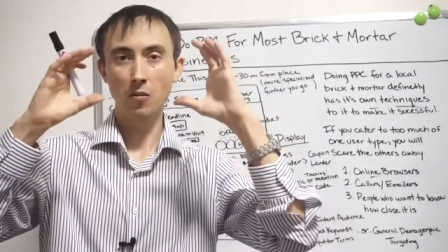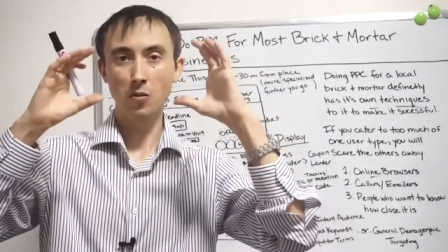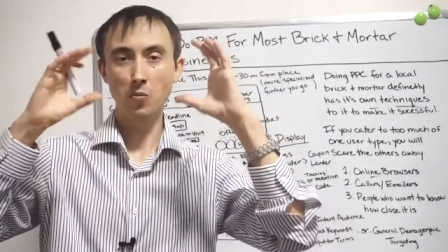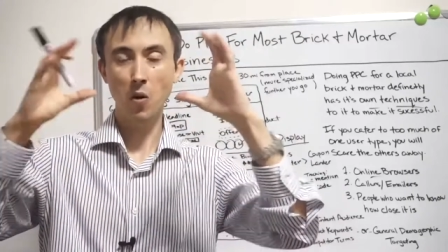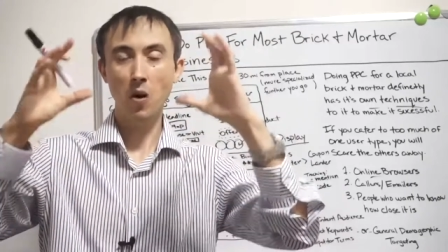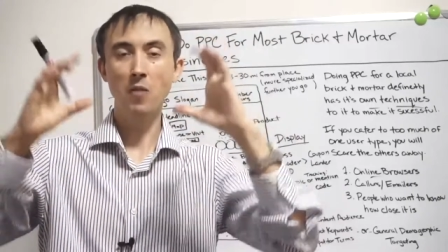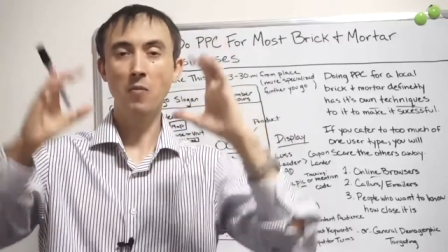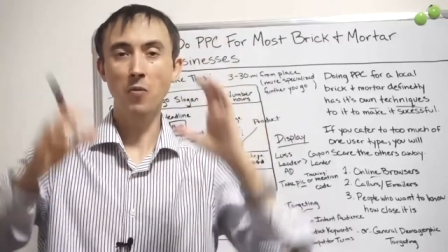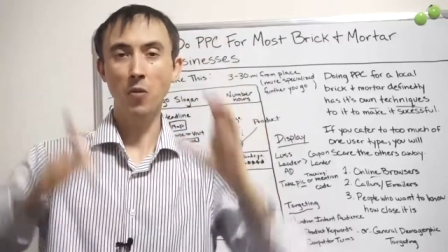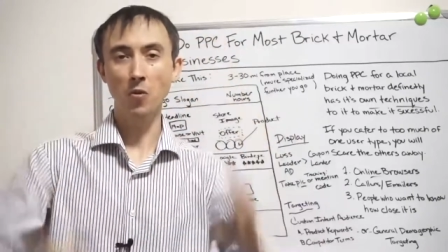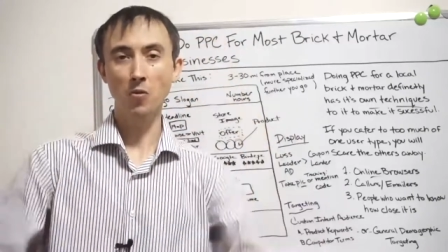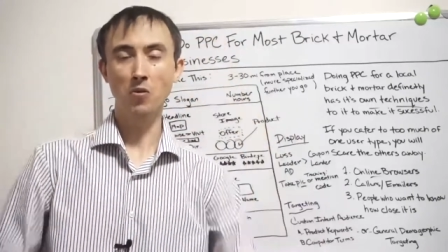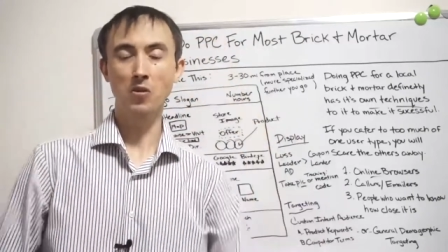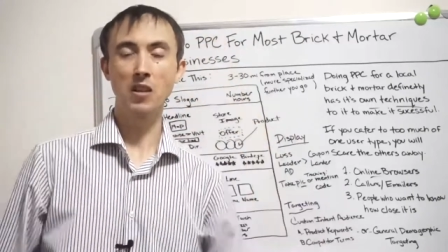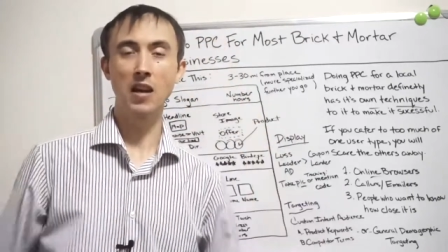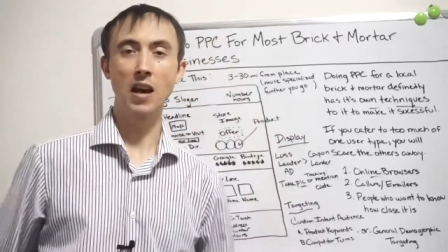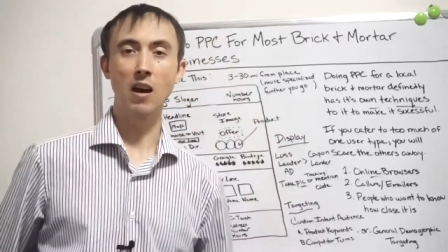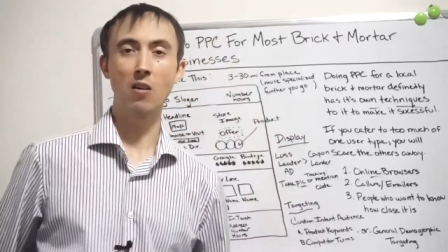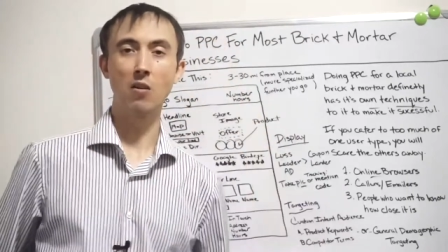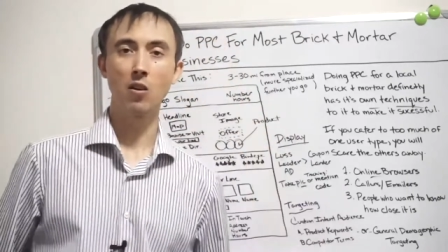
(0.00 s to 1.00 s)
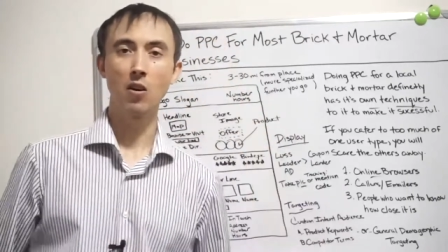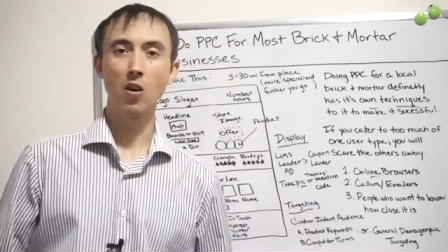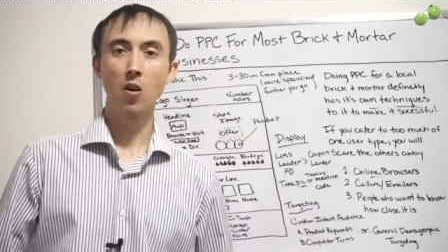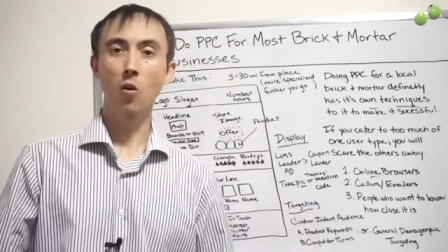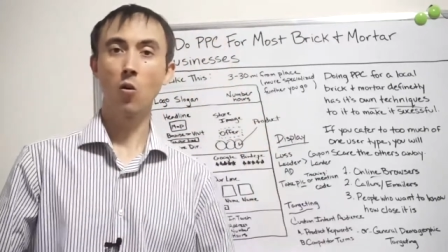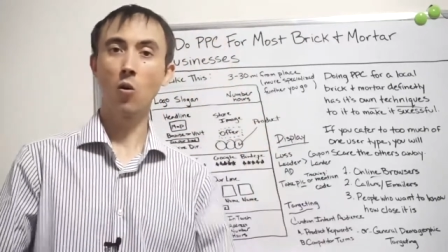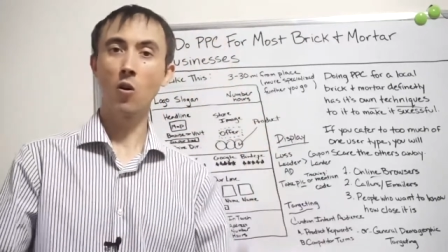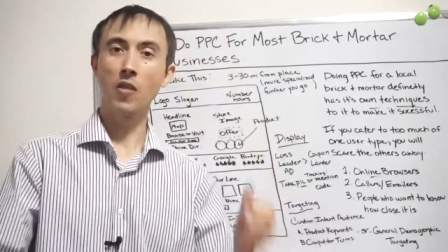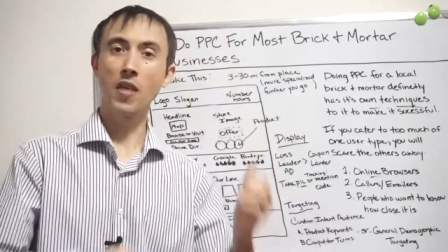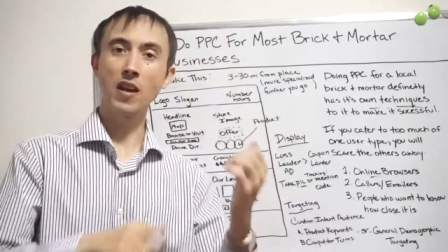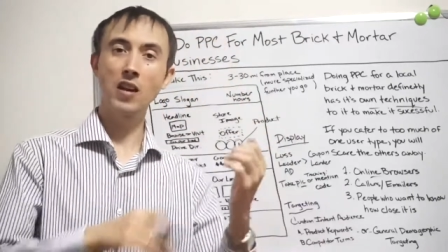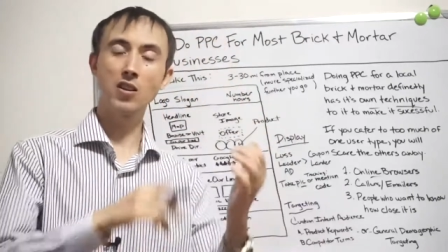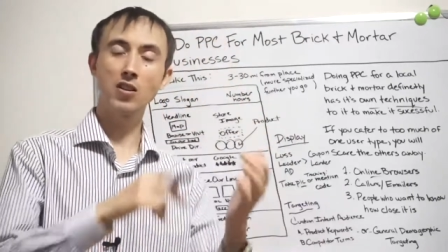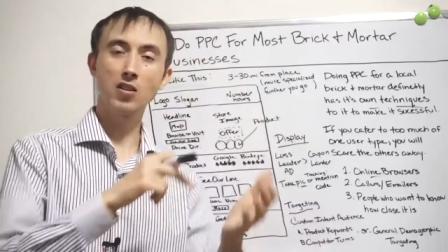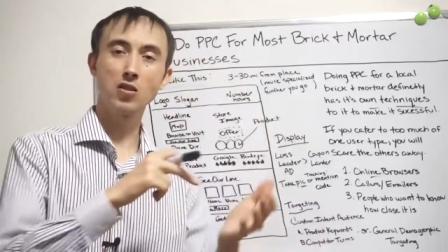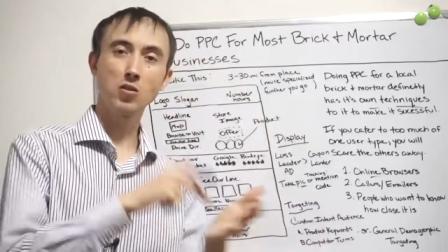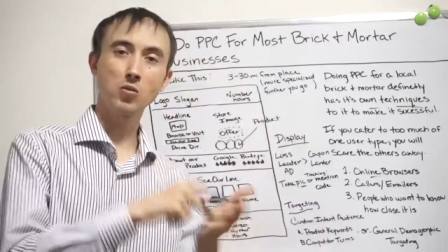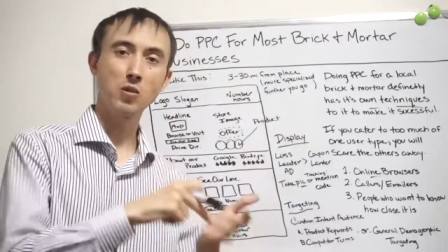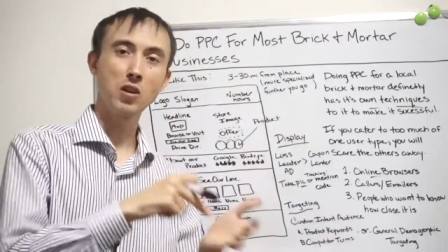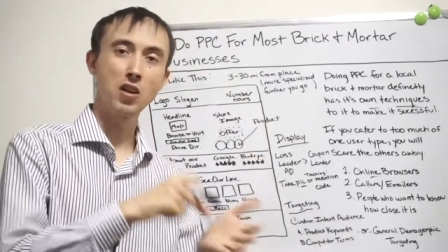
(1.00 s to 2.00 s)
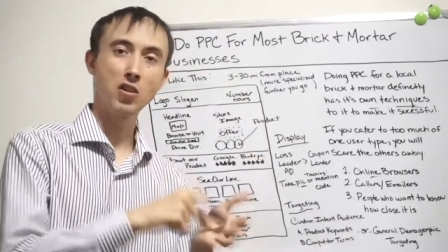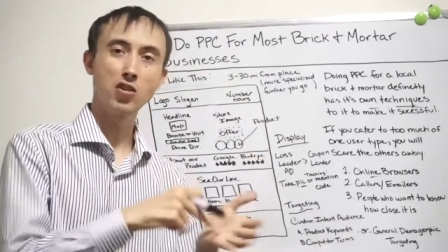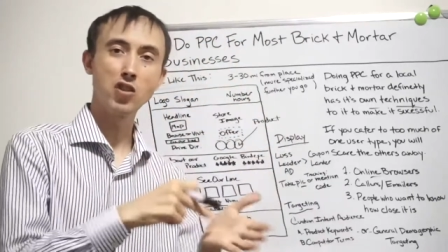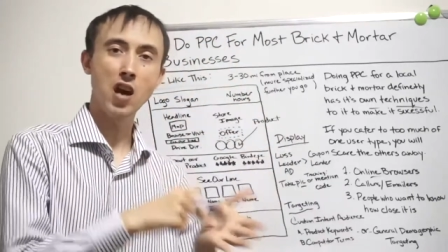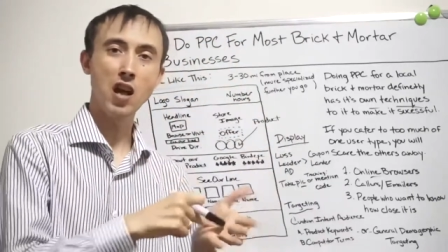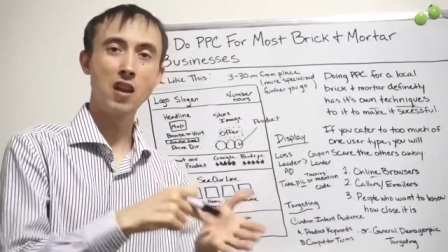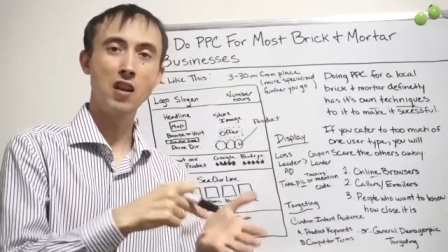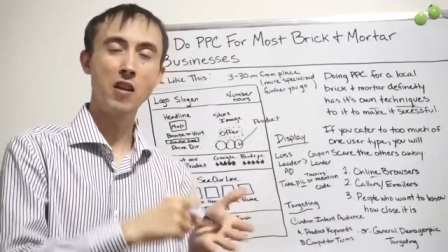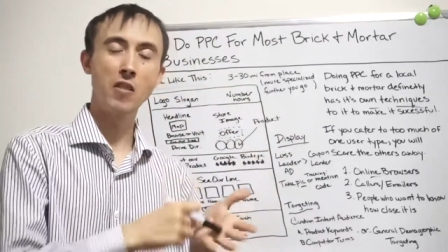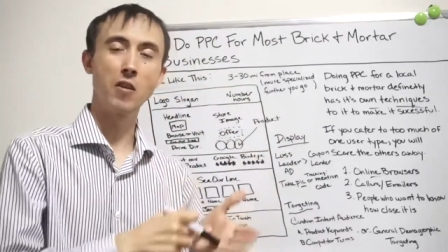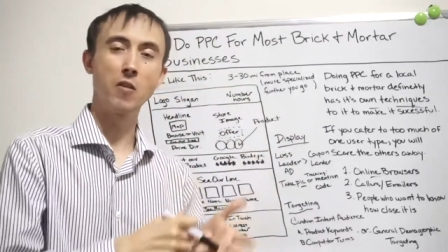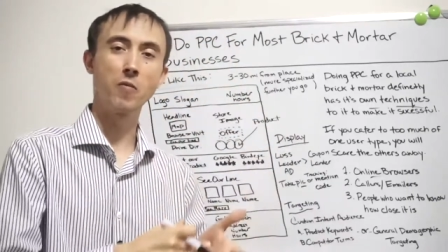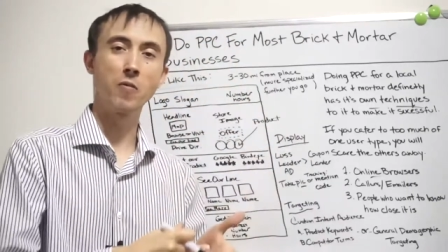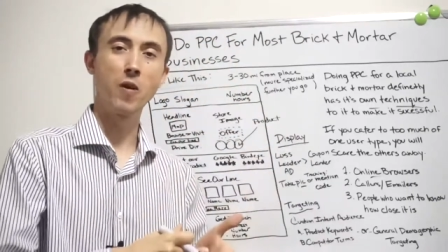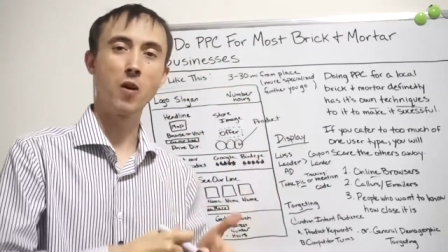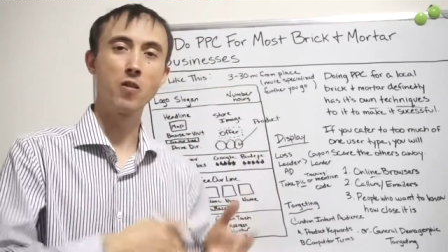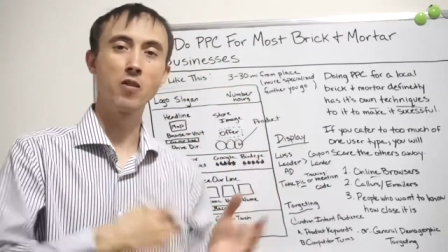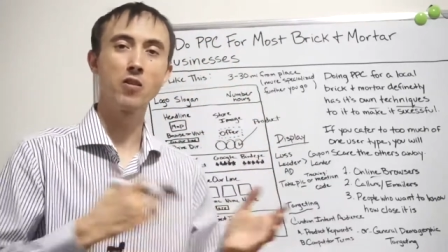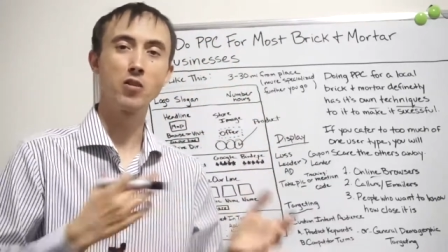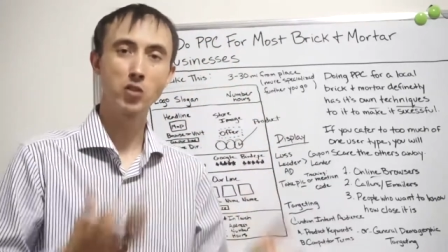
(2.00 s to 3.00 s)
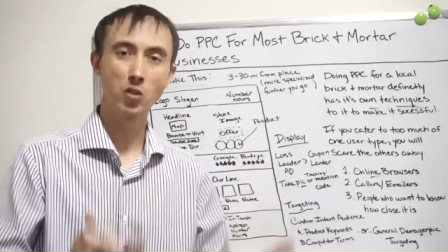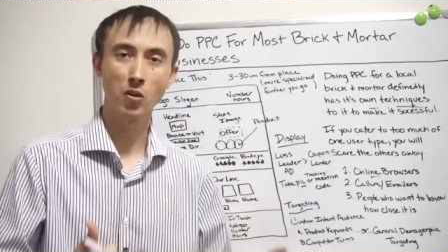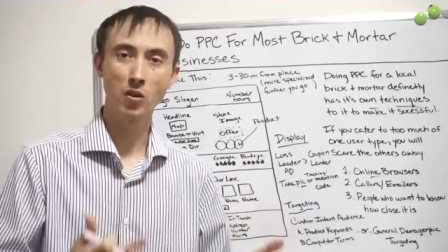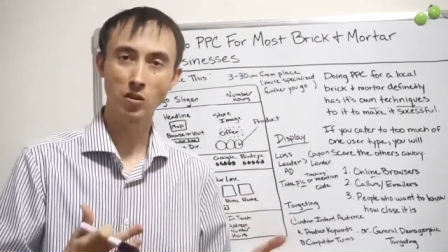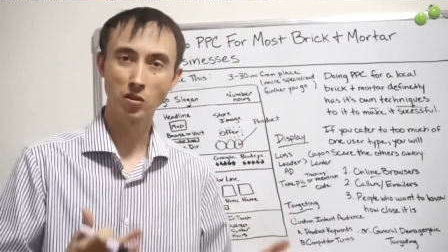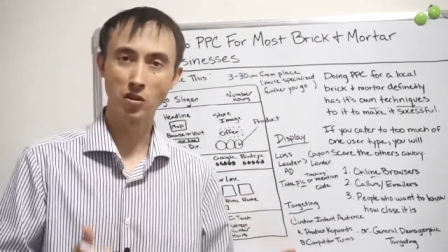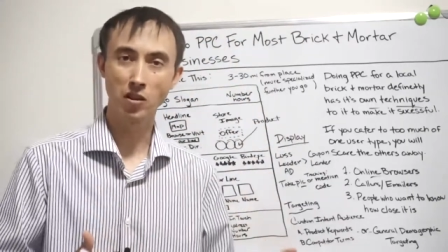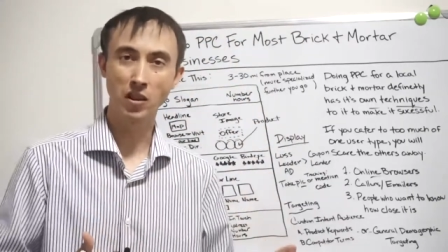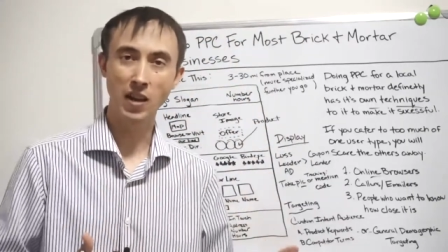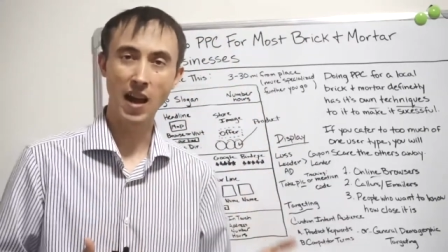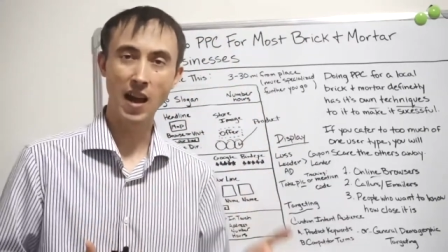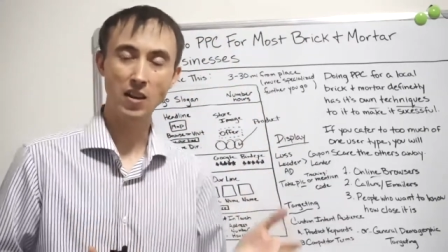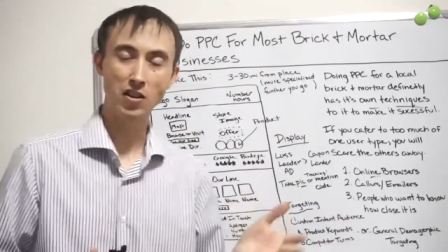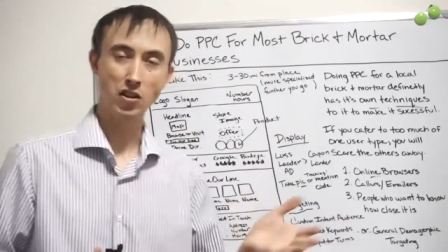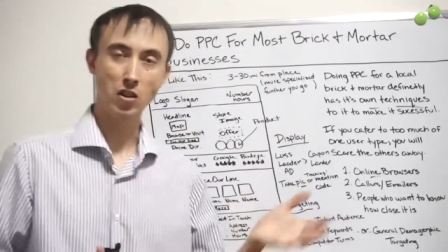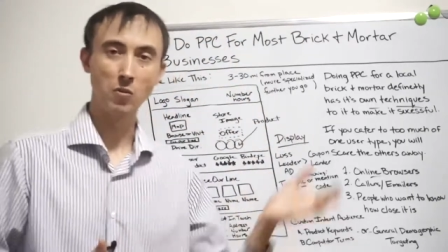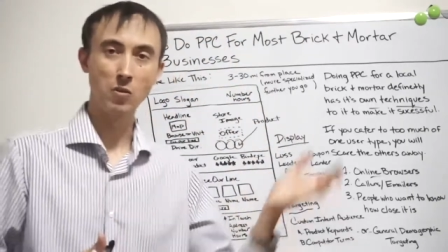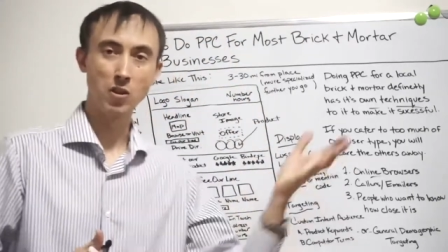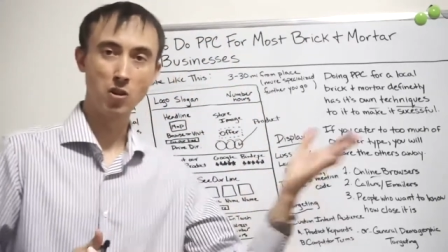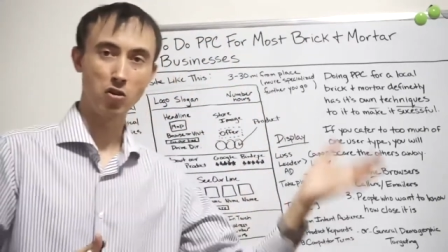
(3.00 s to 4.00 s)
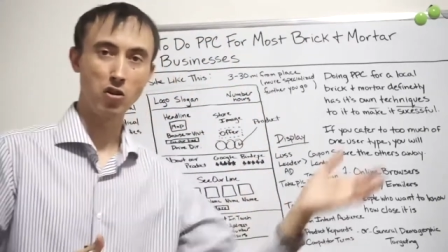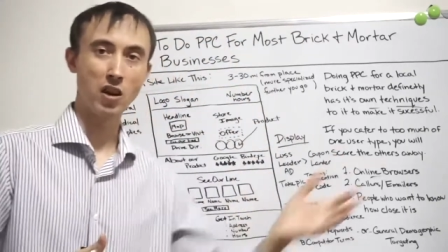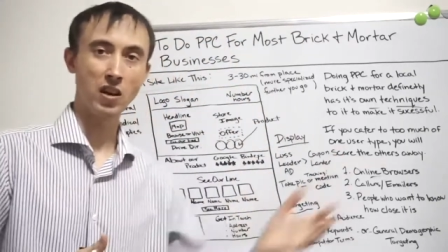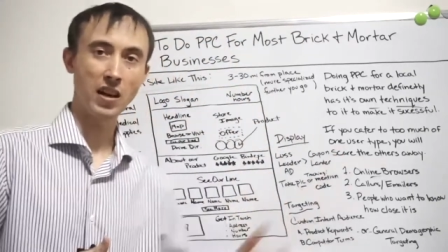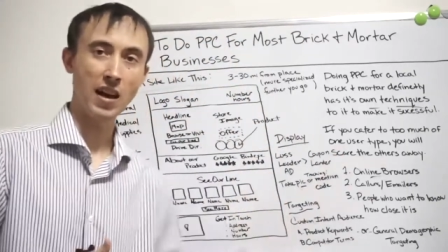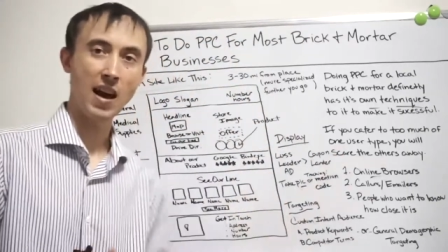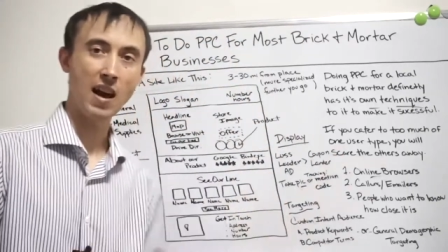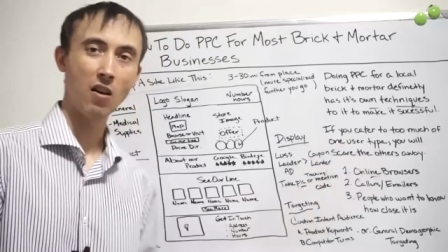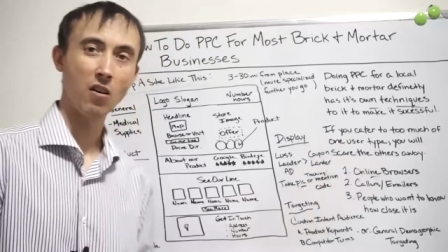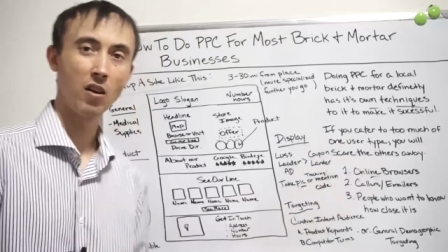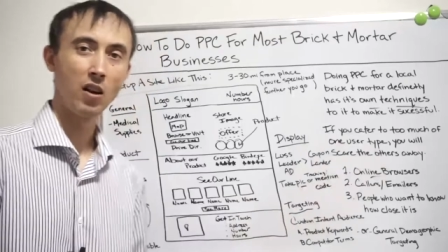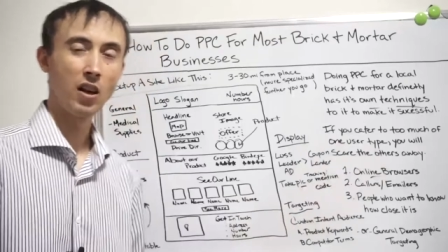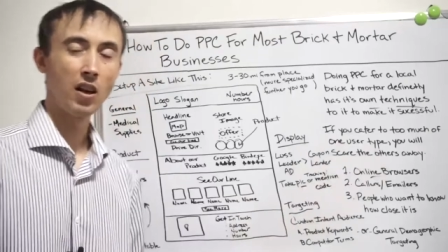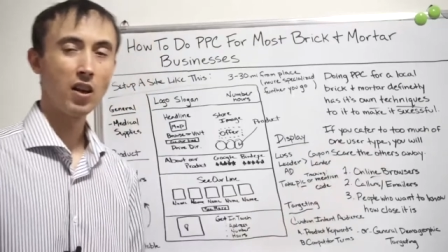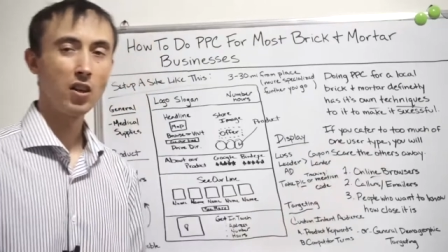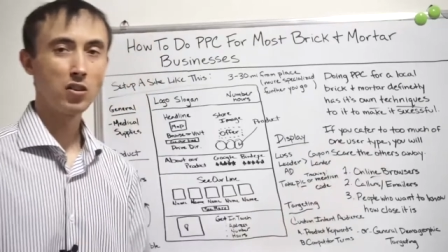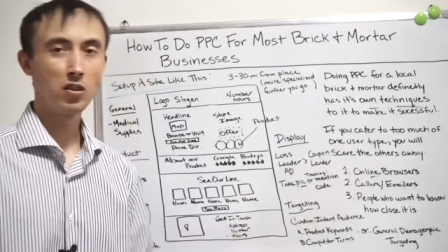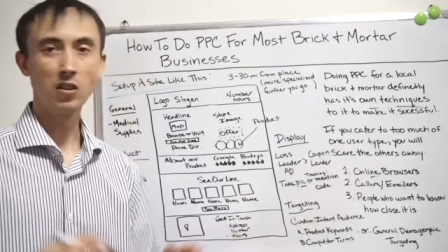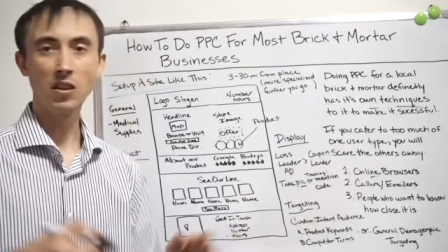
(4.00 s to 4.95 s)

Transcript: smartphones now, or they could just screenshot it on their phone and show it to their cashier when you check out.